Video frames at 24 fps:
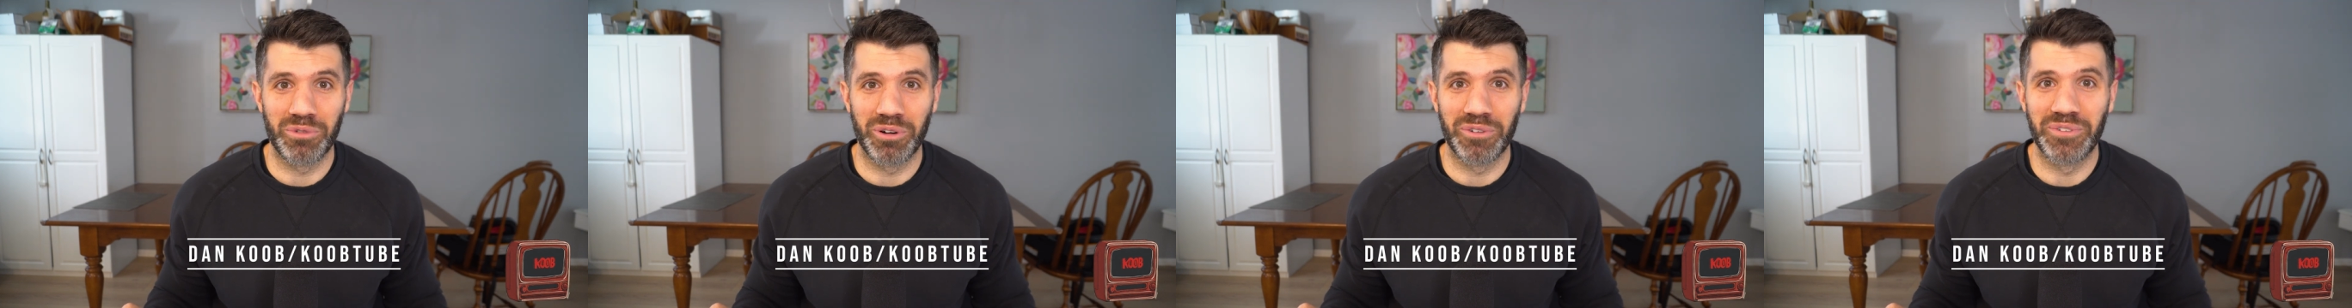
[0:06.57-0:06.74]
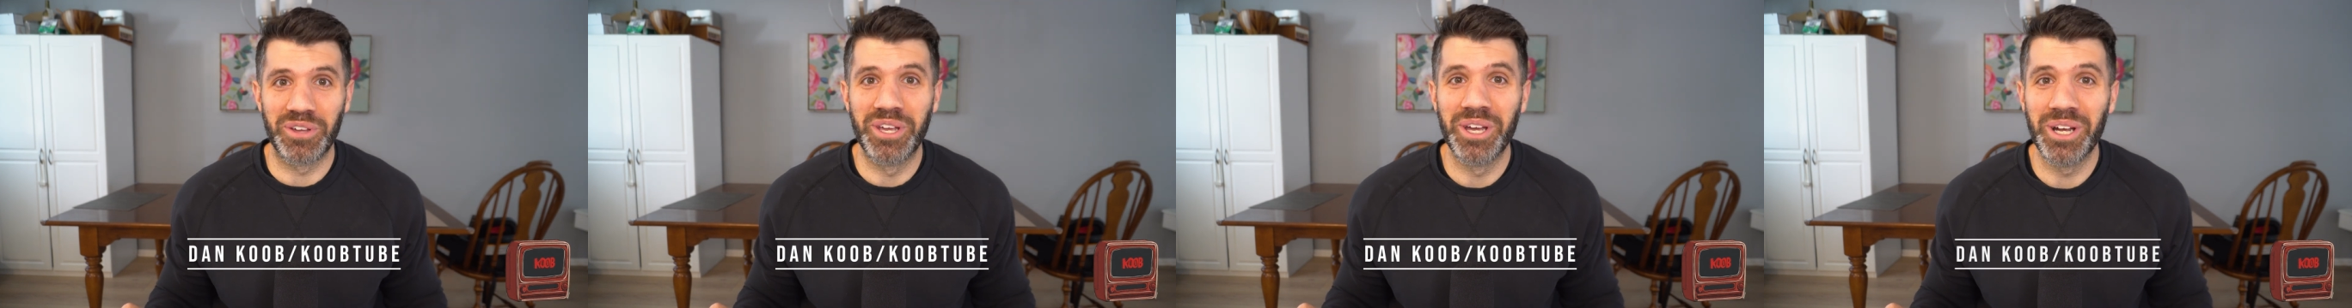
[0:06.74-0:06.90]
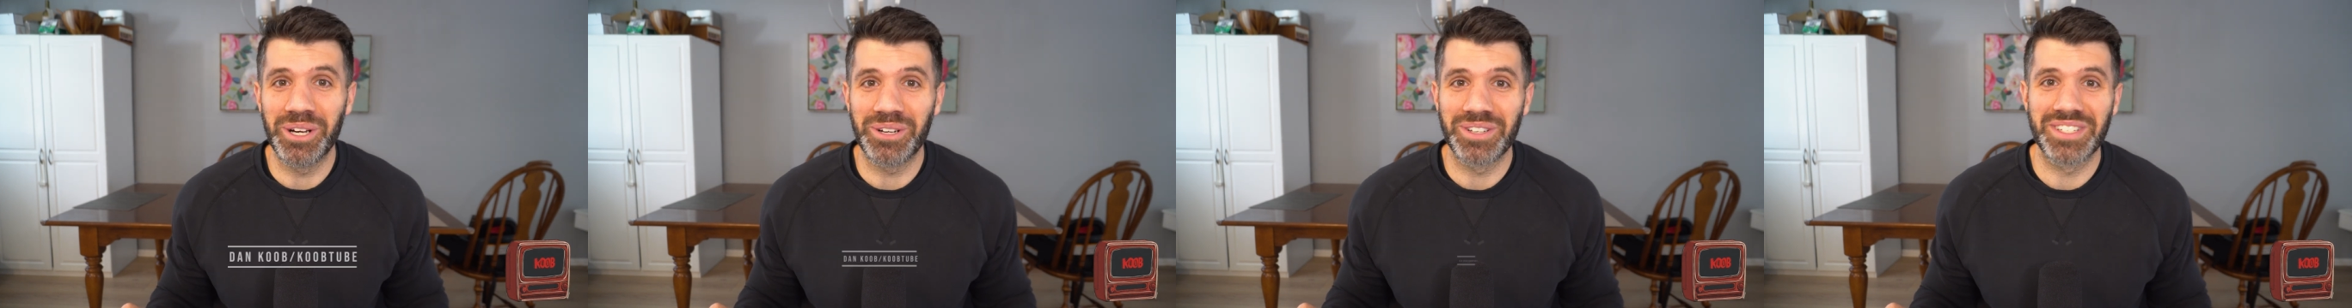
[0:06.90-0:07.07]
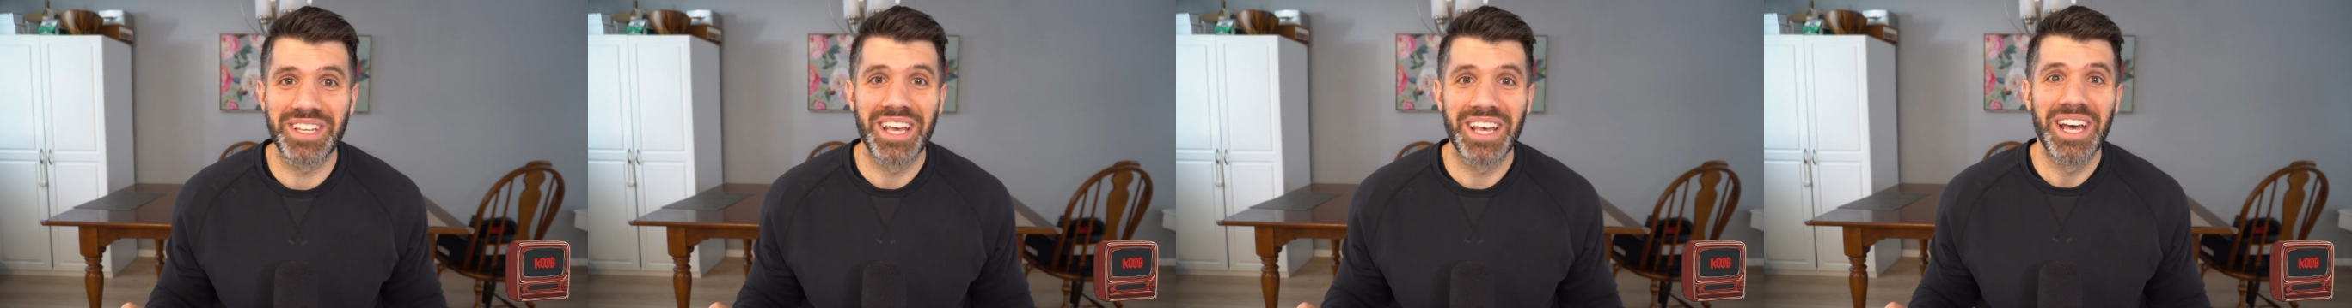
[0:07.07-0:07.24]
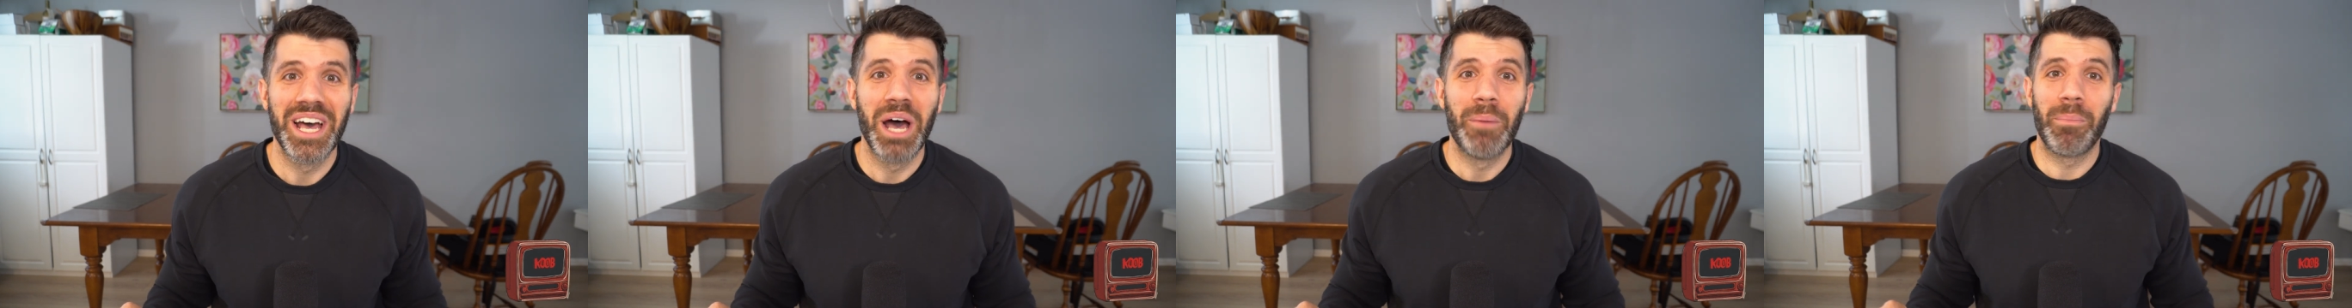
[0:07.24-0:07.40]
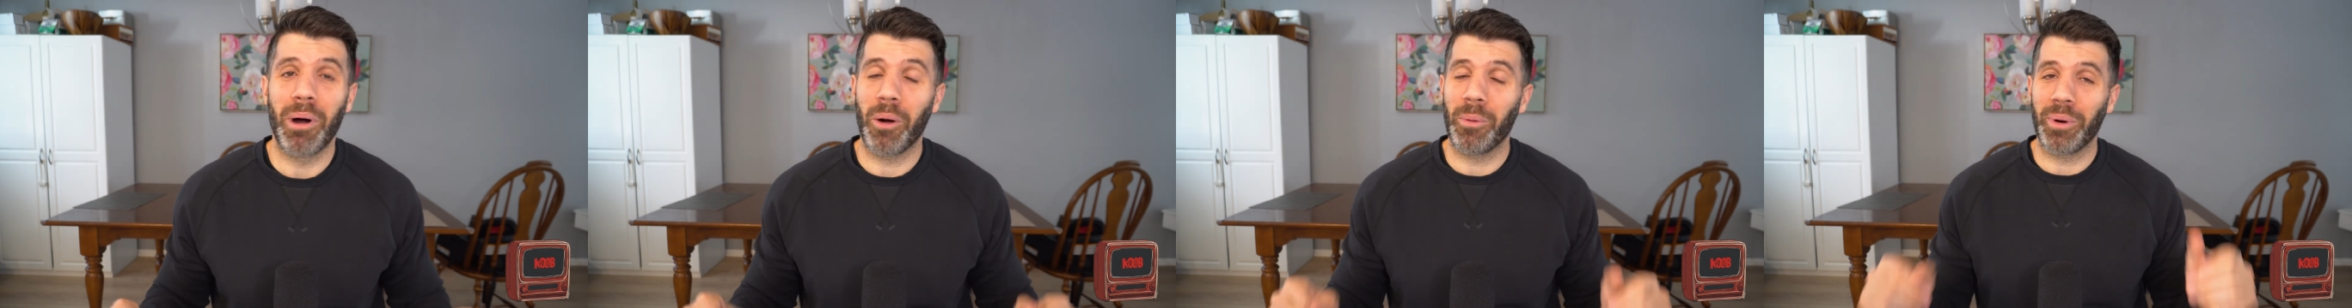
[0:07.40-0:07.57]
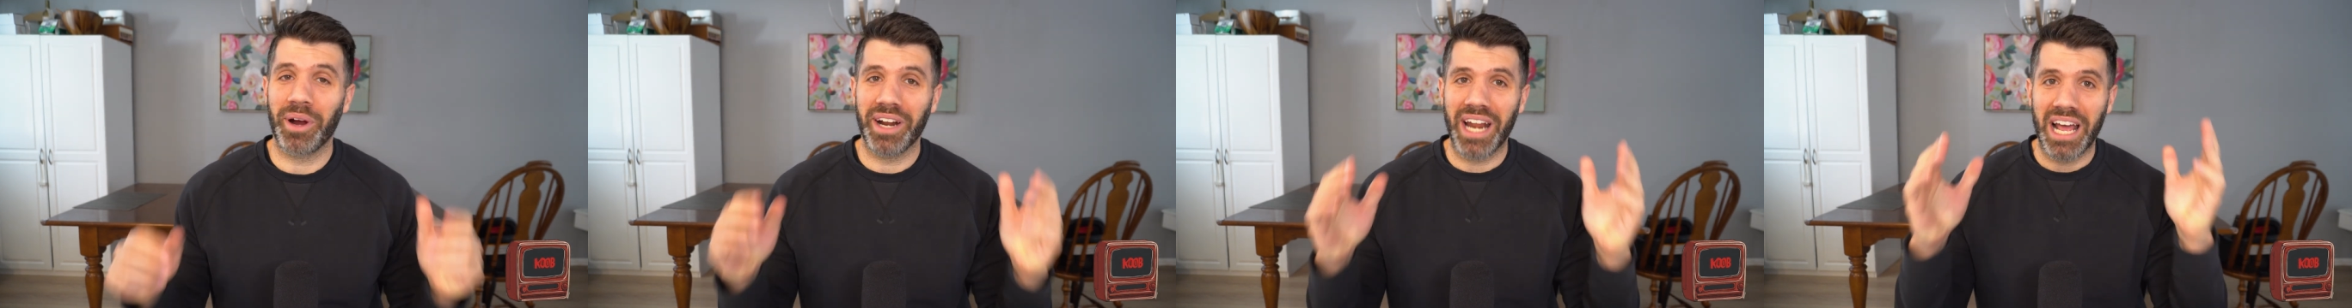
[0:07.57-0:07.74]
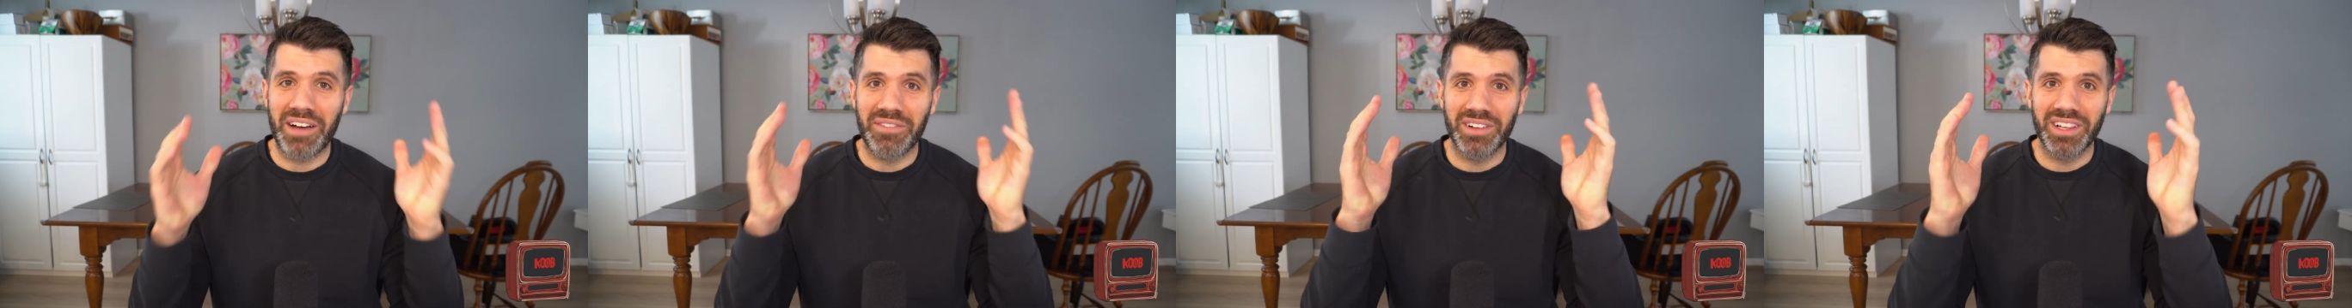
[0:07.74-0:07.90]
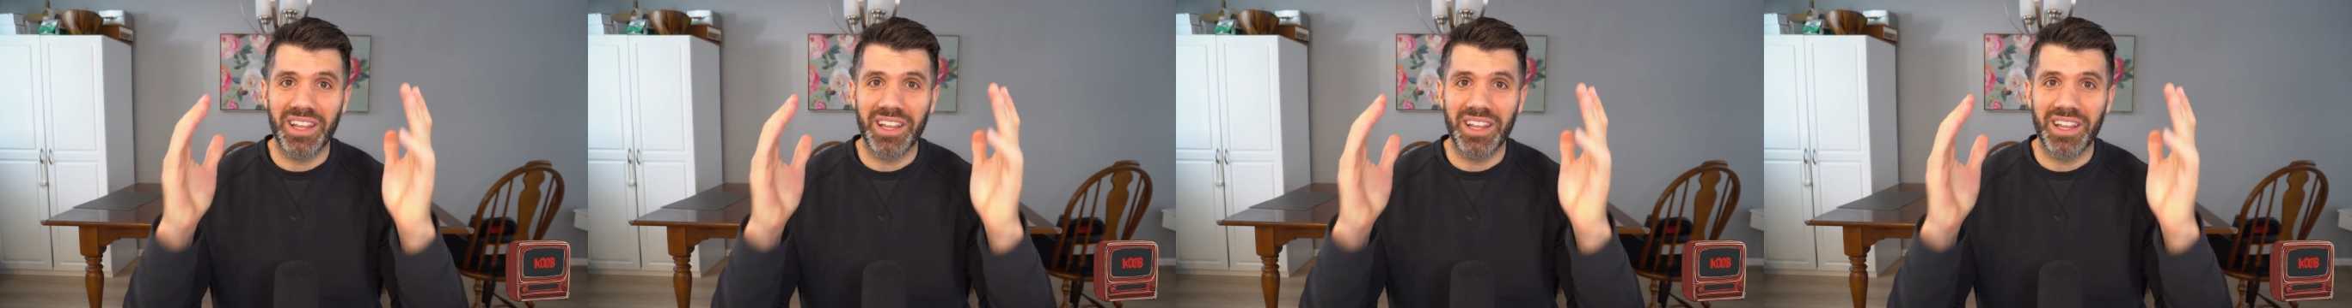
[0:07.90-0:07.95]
reviews, but we're going to have a